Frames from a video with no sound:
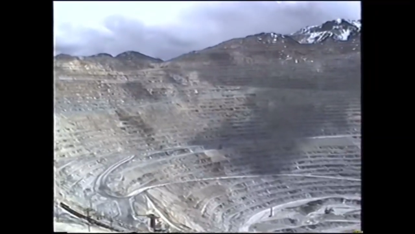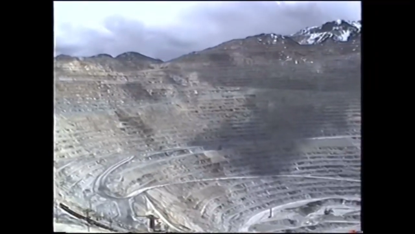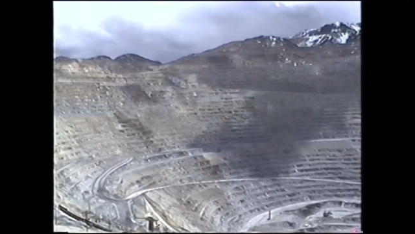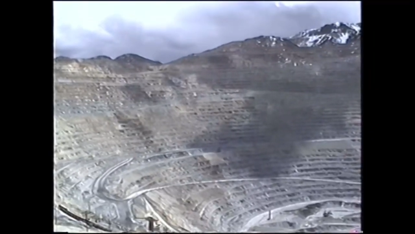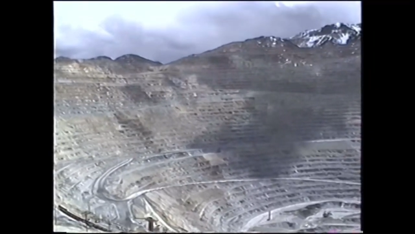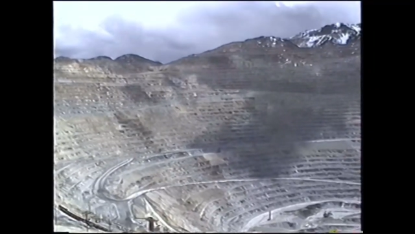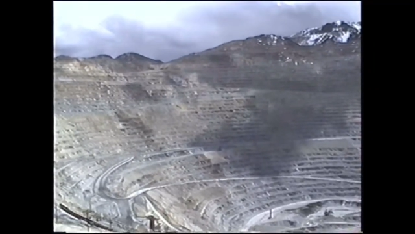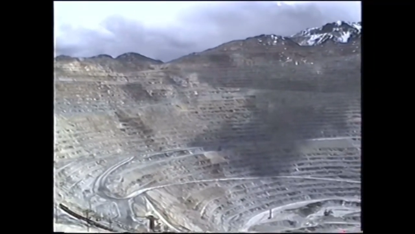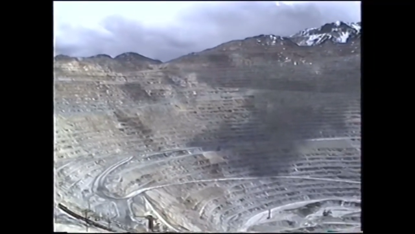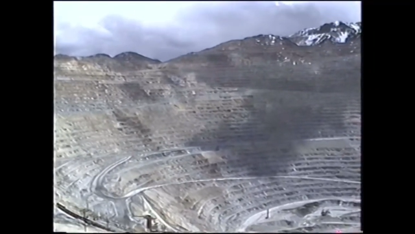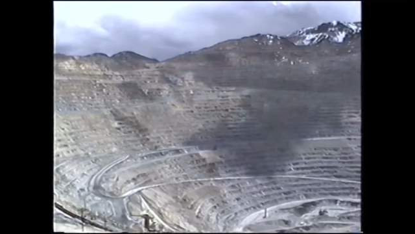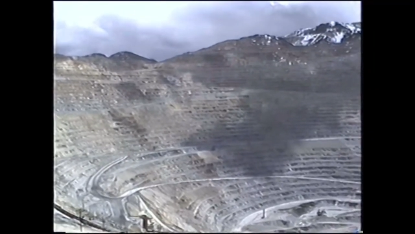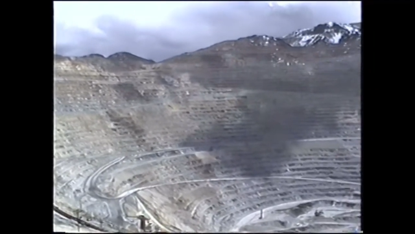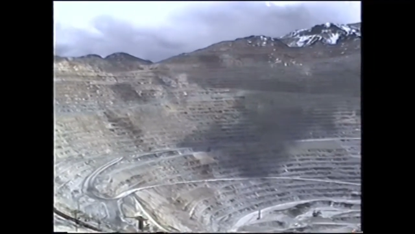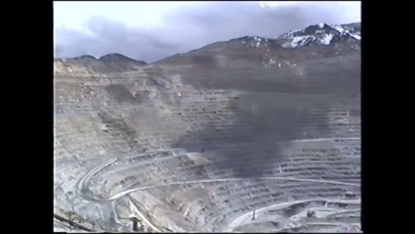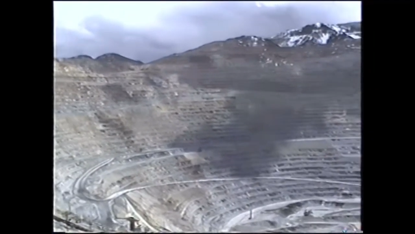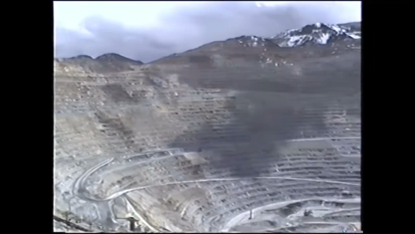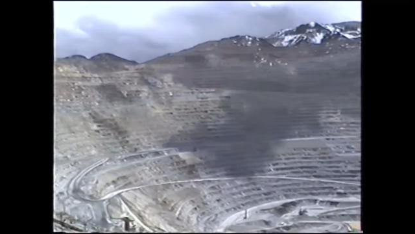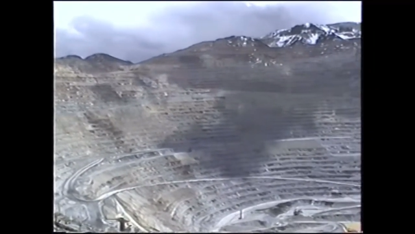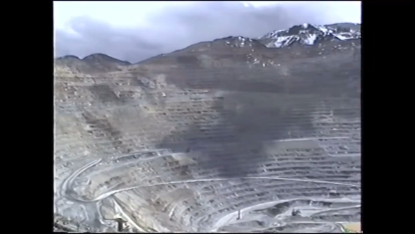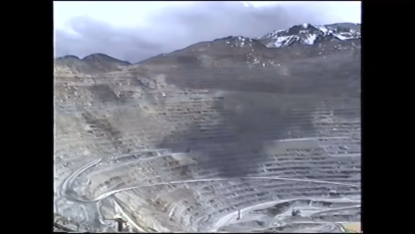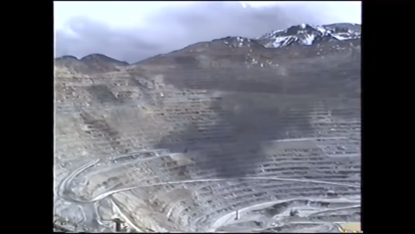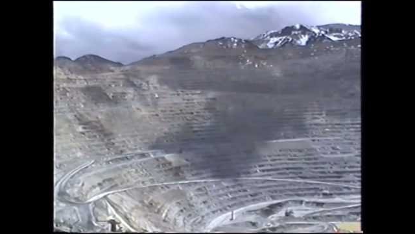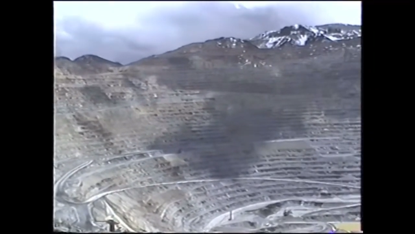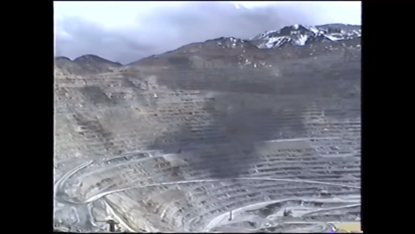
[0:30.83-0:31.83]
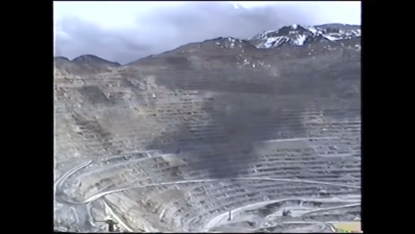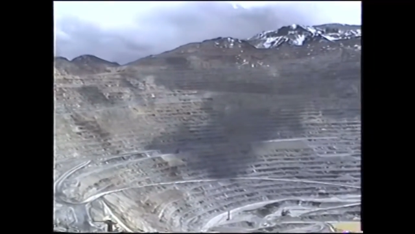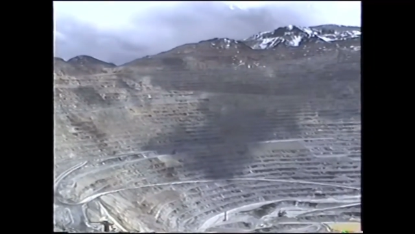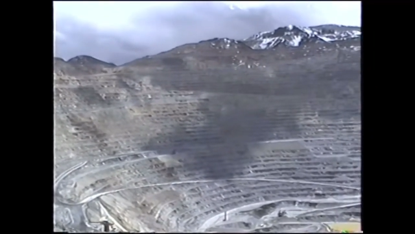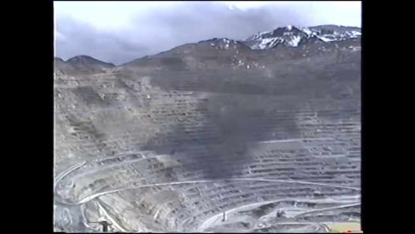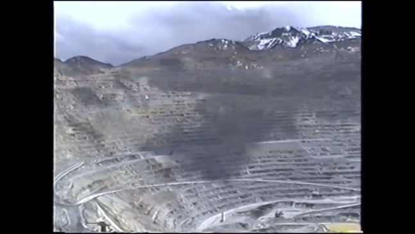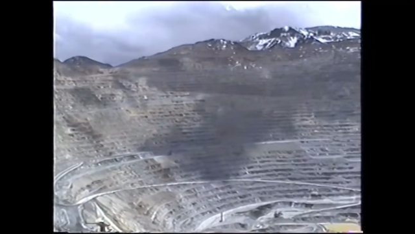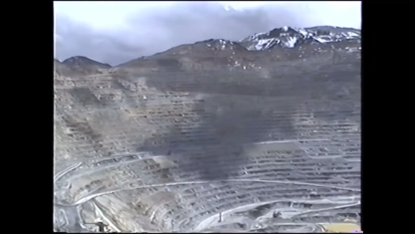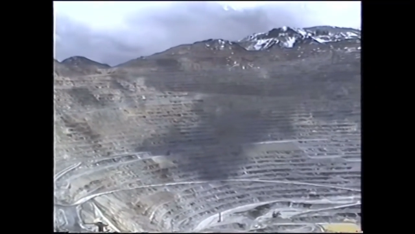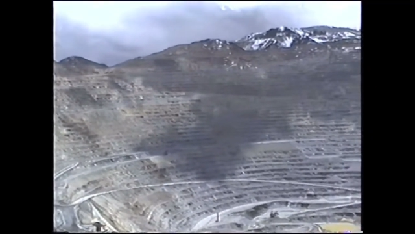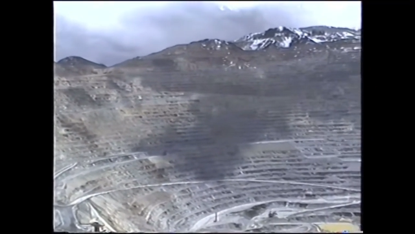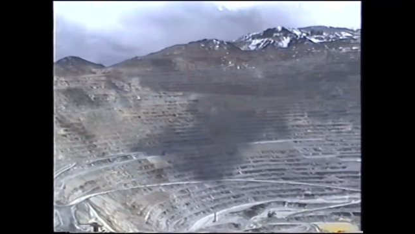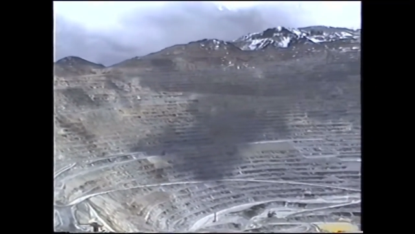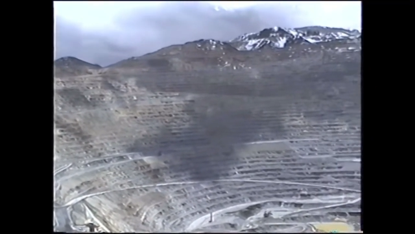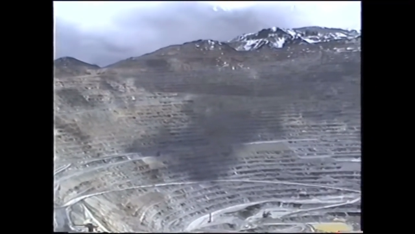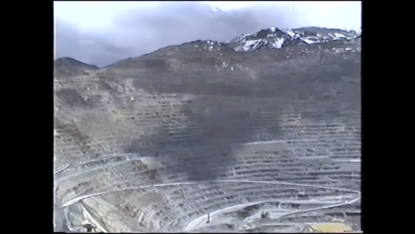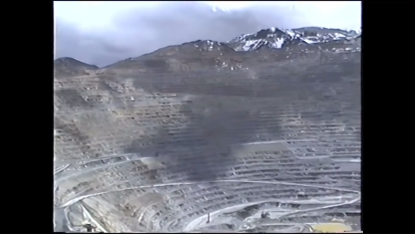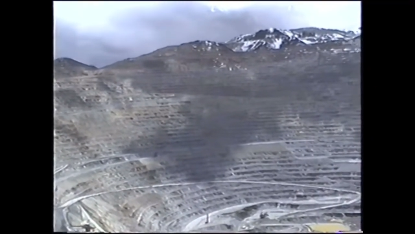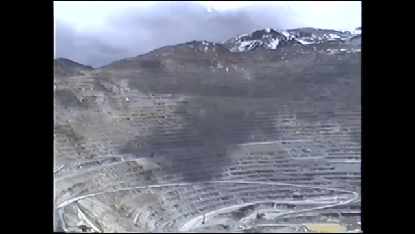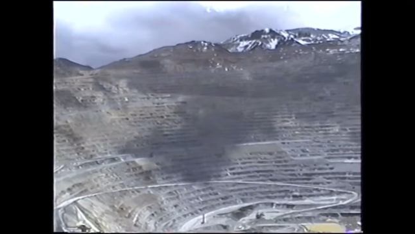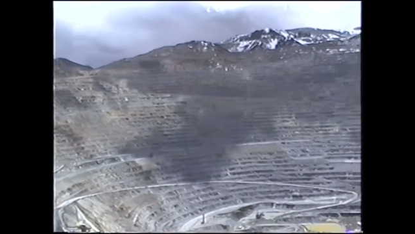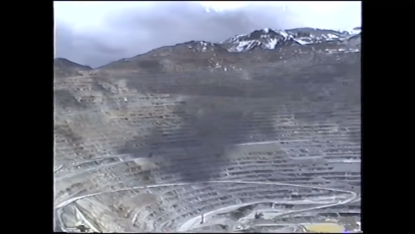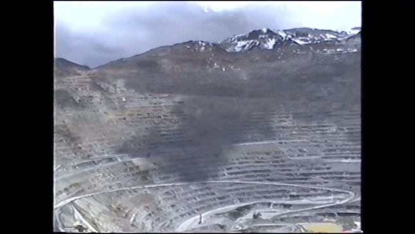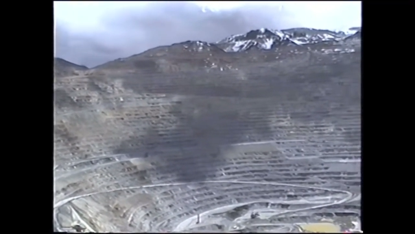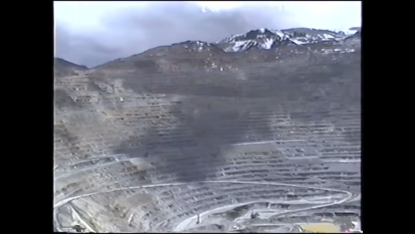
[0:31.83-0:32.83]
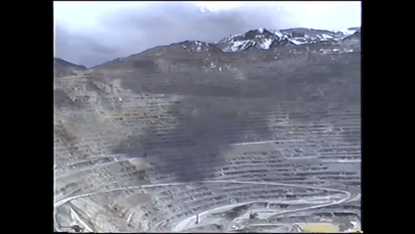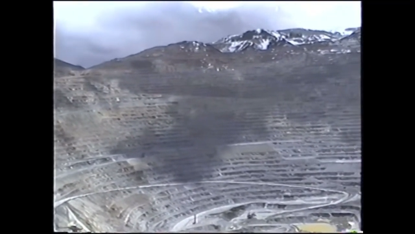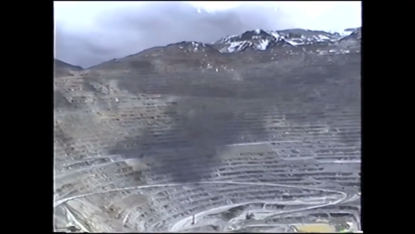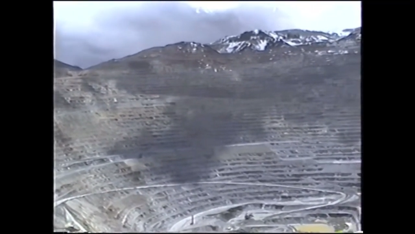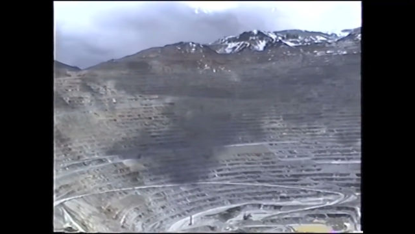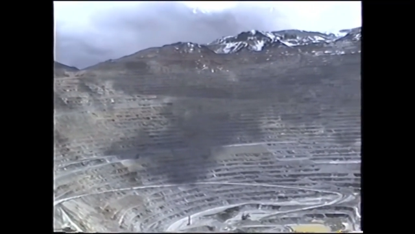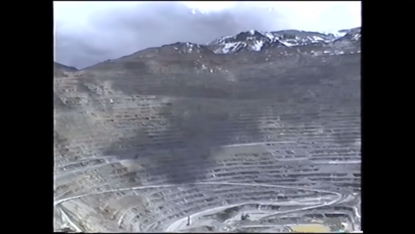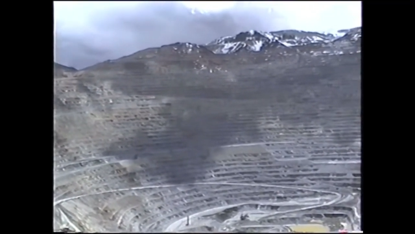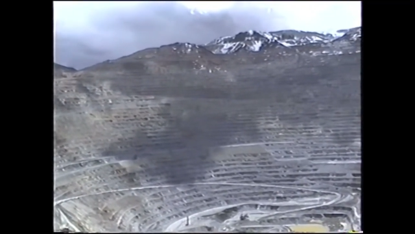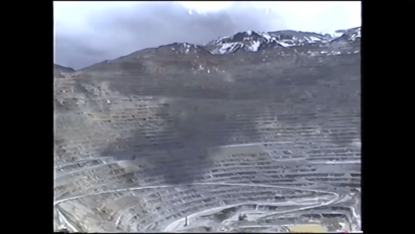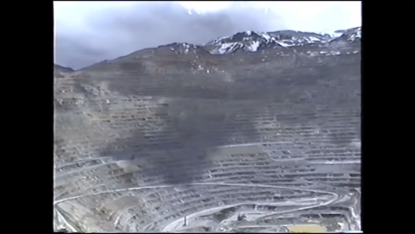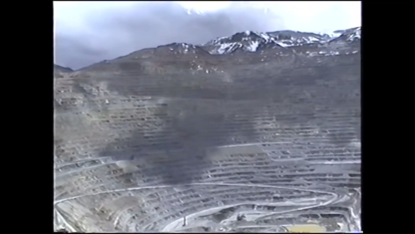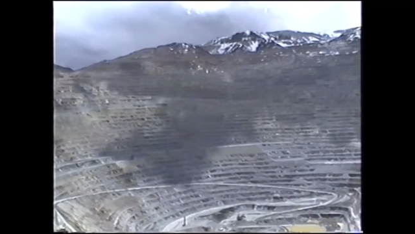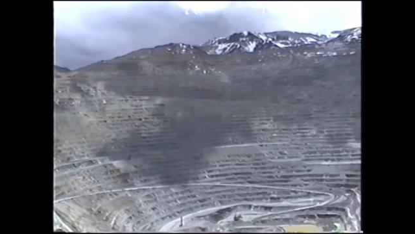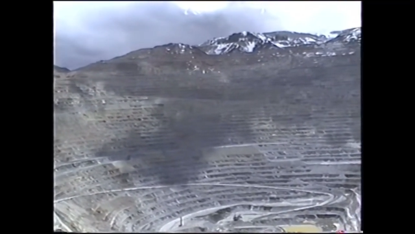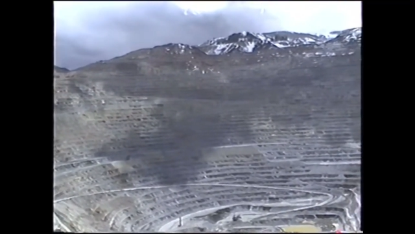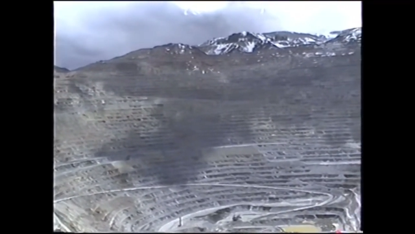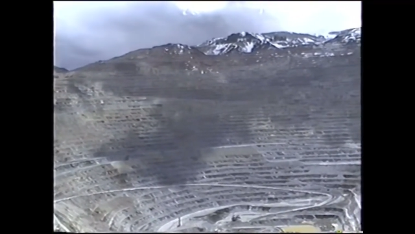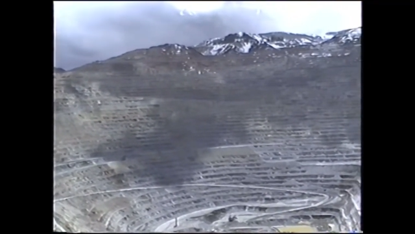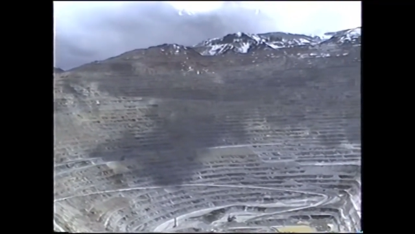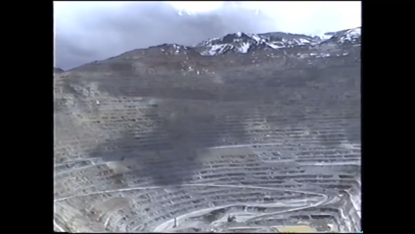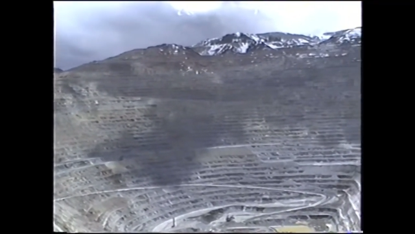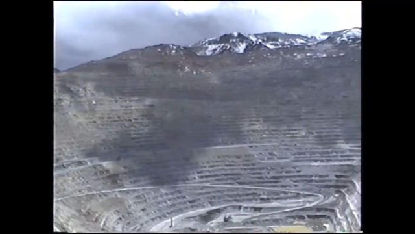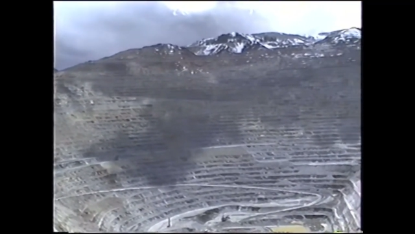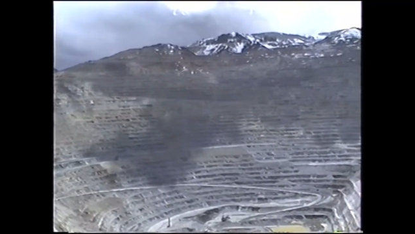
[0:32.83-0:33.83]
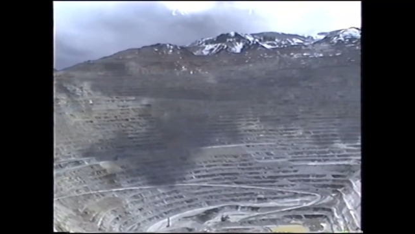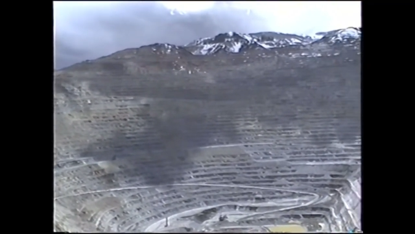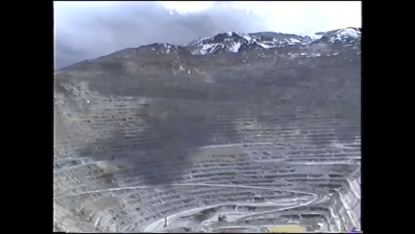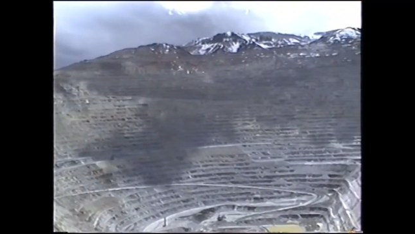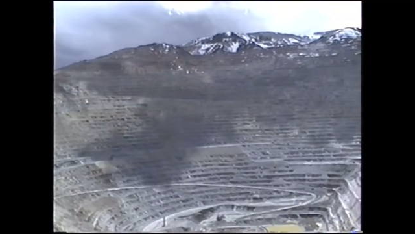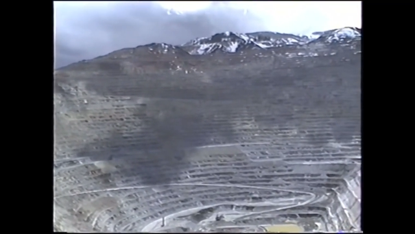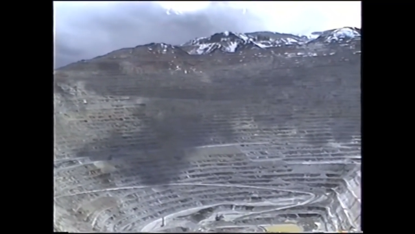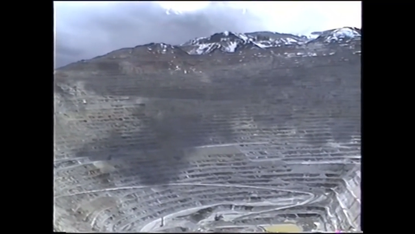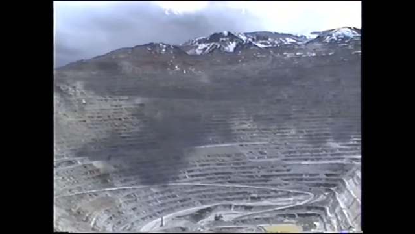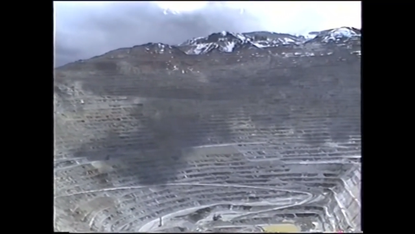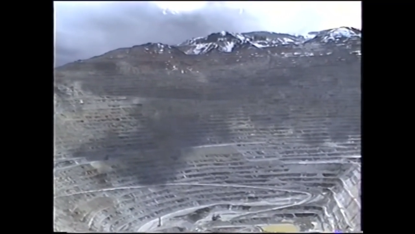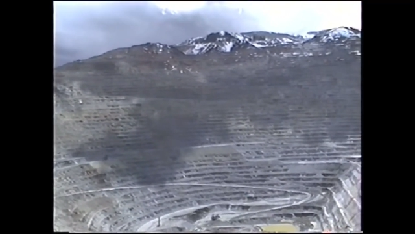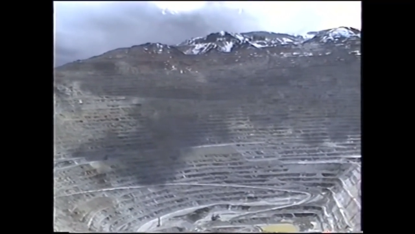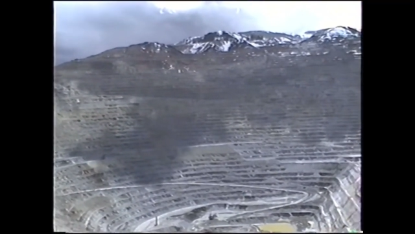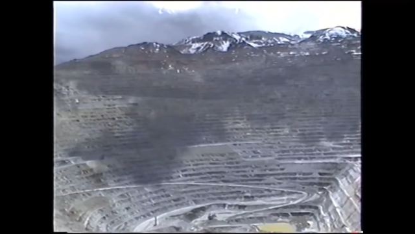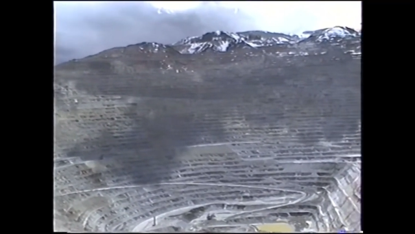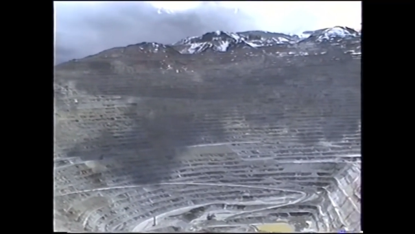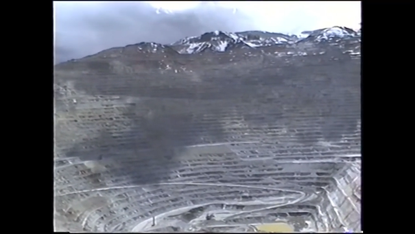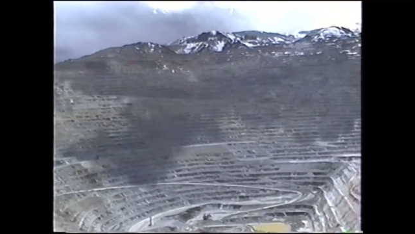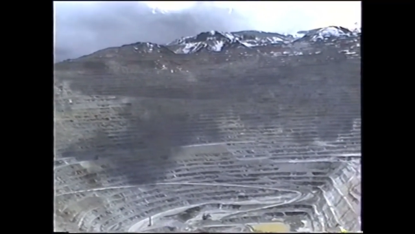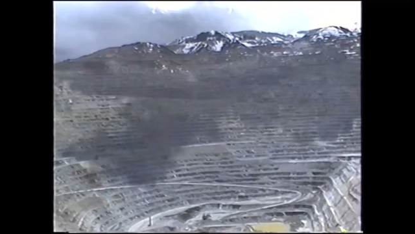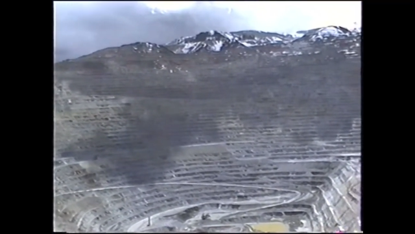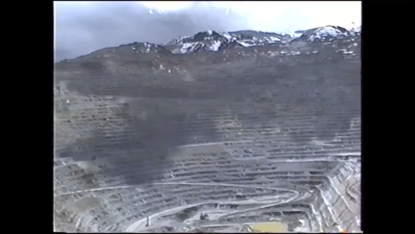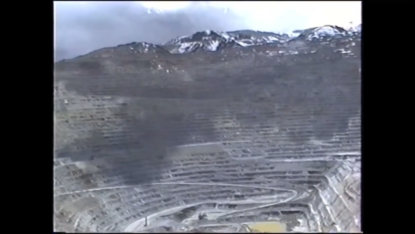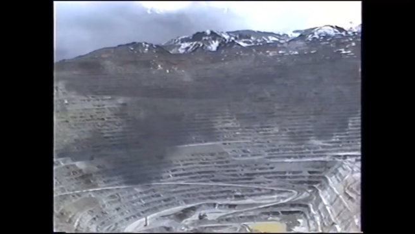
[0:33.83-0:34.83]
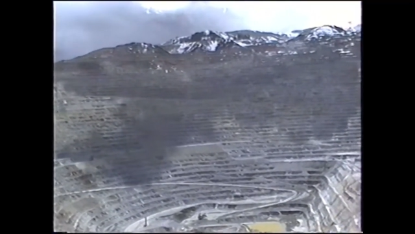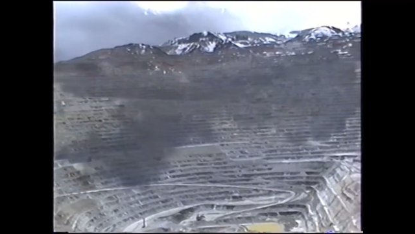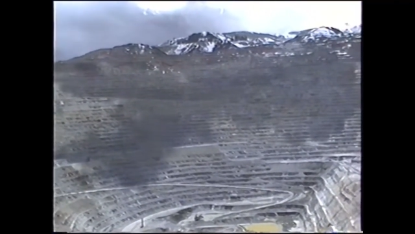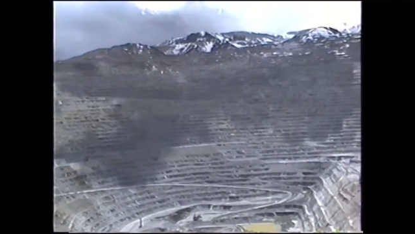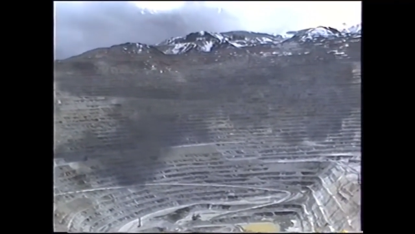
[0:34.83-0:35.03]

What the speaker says: No face is visible, so there are no lips to read.